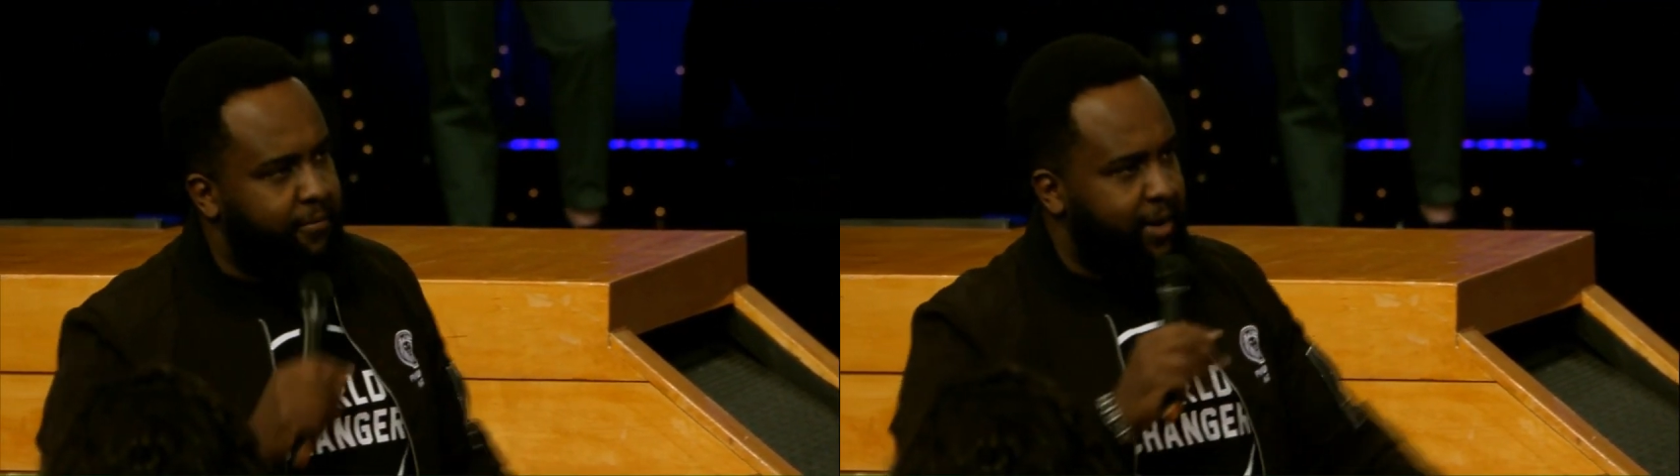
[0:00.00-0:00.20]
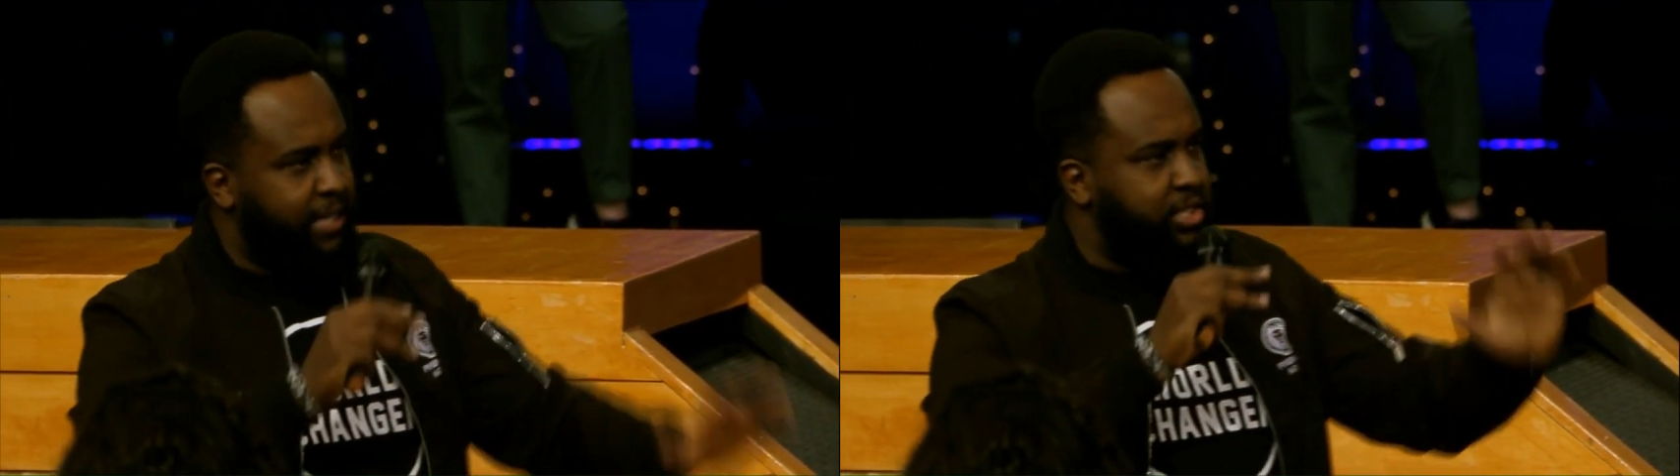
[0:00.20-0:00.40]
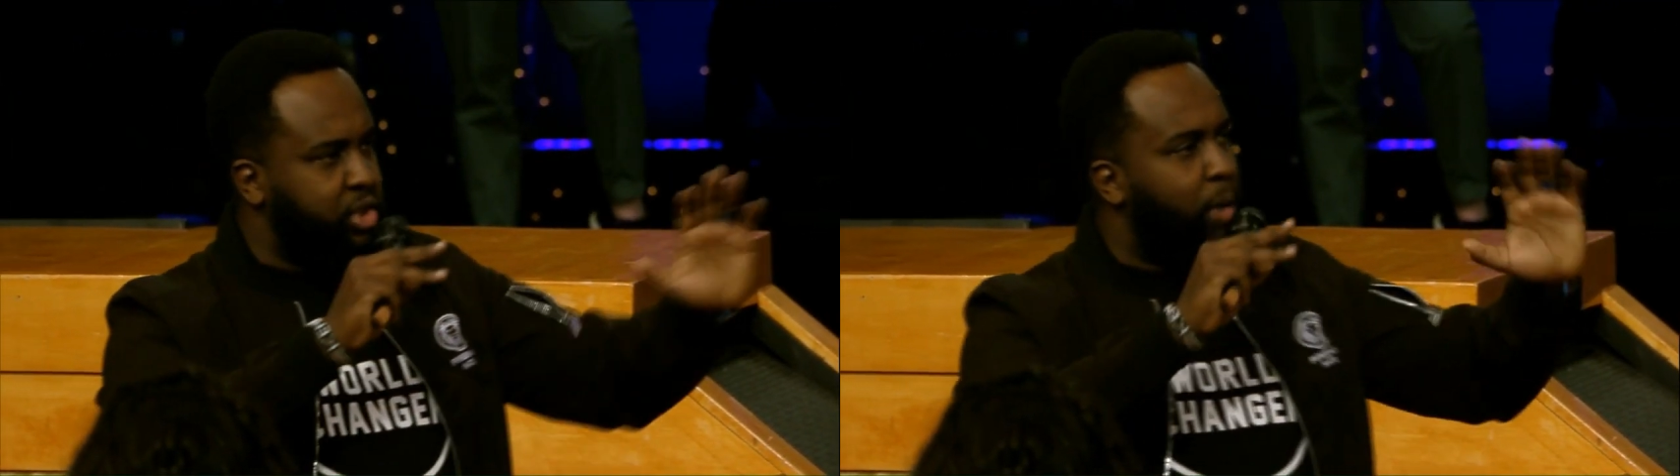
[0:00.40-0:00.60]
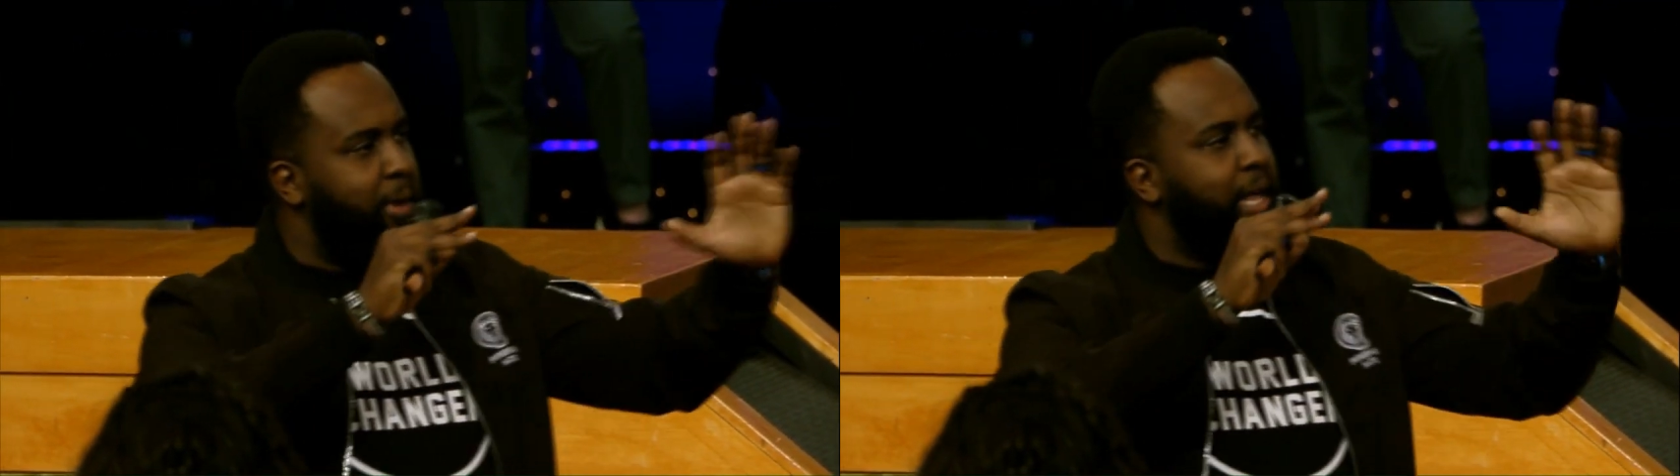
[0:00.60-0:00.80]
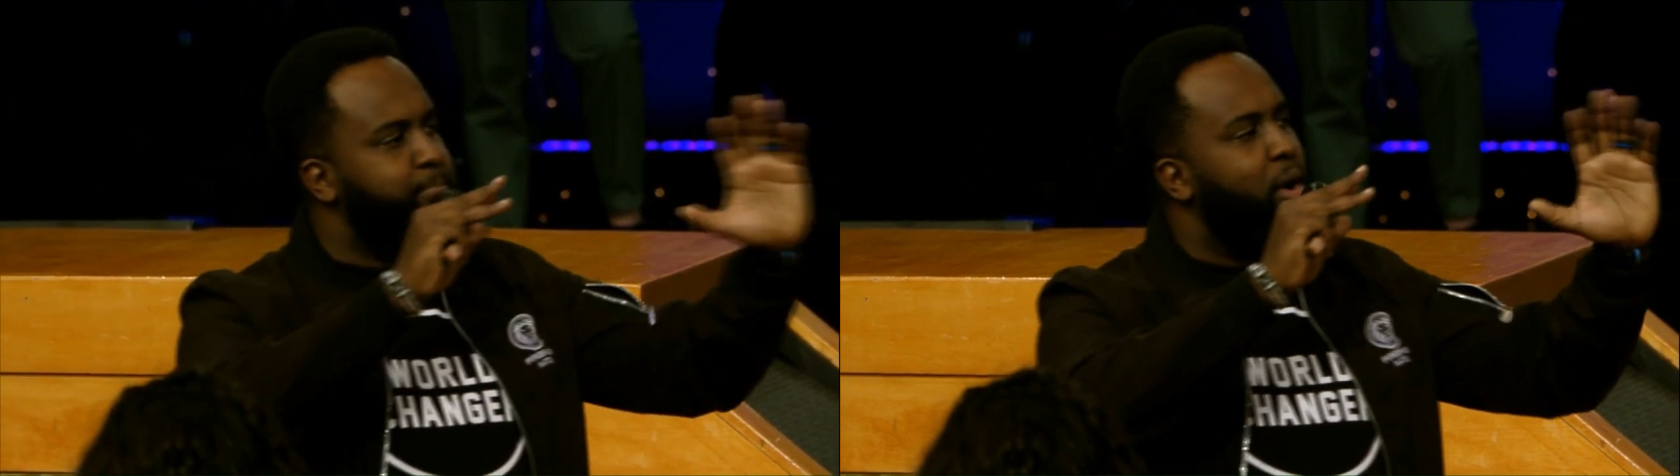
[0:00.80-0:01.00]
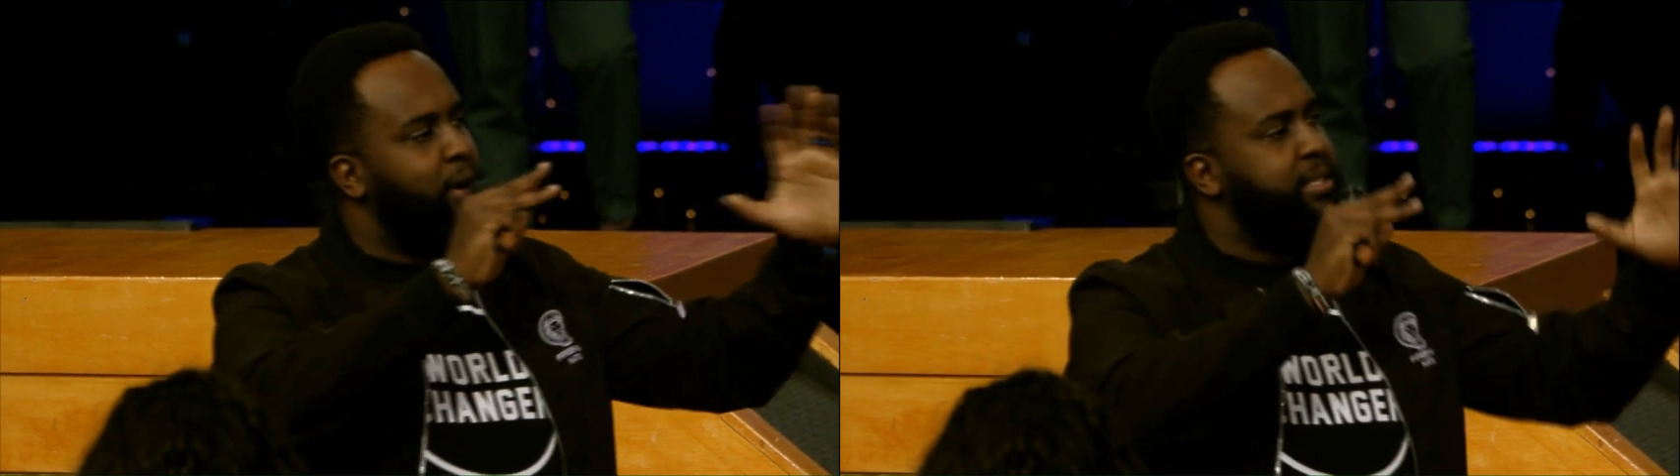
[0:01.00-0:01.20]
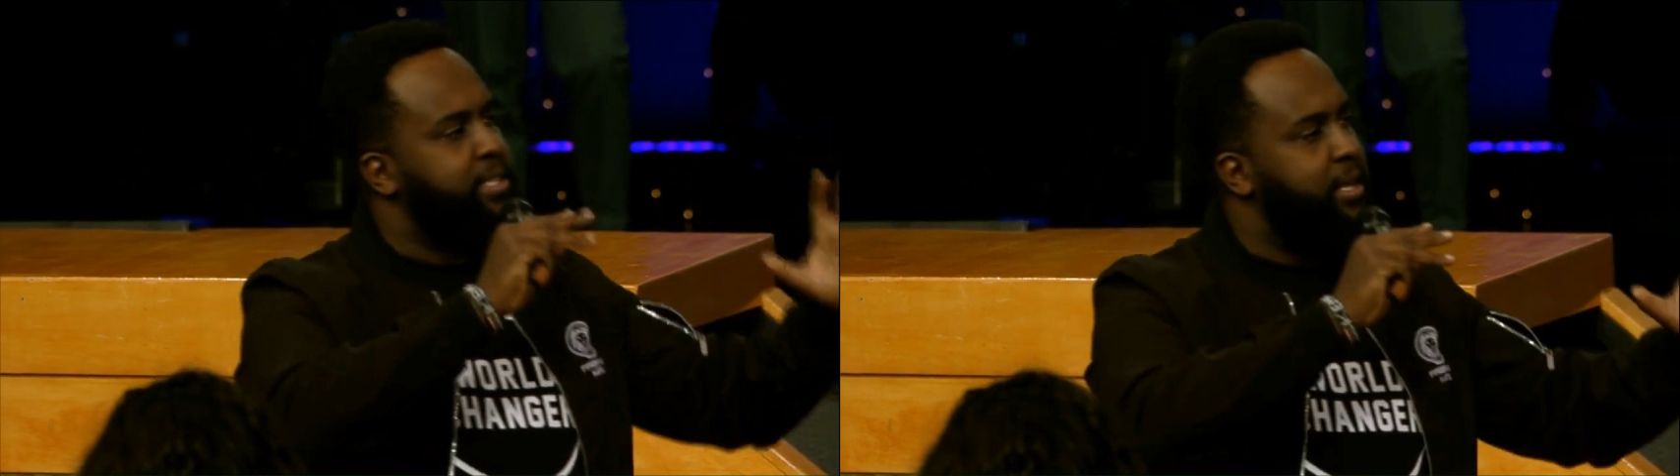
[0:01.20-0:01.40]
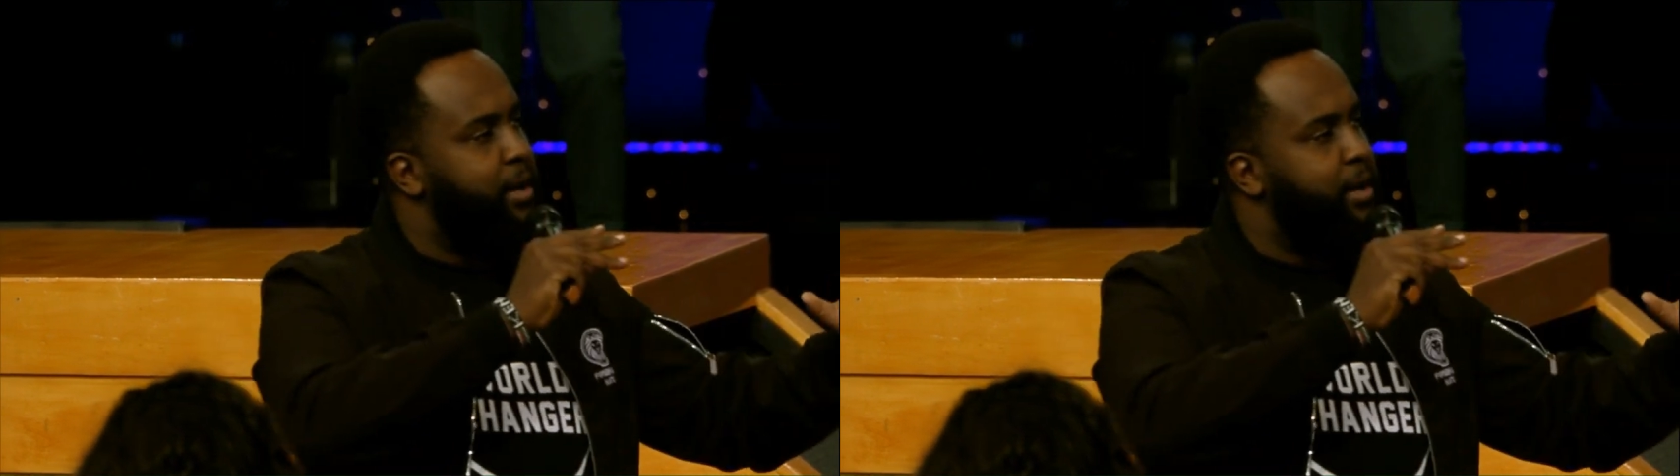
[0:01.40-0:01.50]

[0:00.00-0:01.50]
read so many books